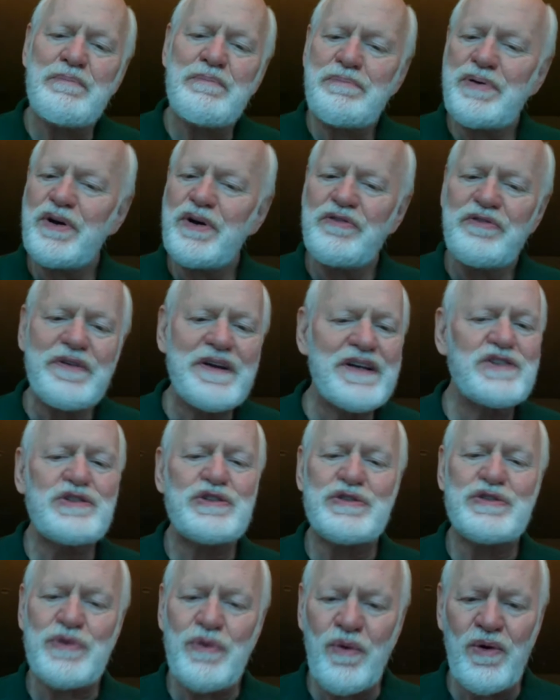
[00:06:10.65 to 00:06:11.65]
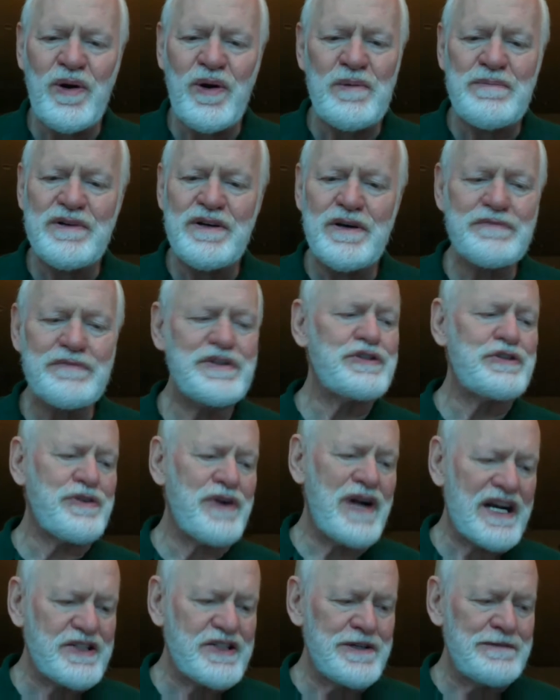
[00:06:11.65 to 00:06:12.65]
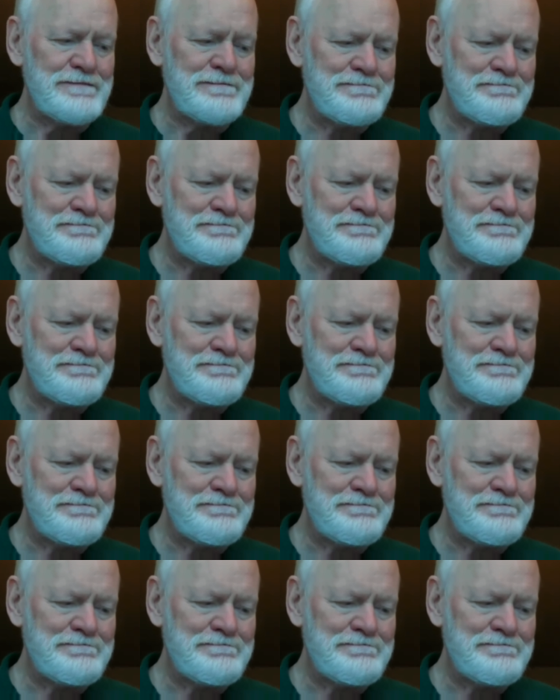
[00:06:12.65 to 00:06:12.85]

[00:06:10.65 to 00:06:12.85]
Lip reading: perfect storm of distraction.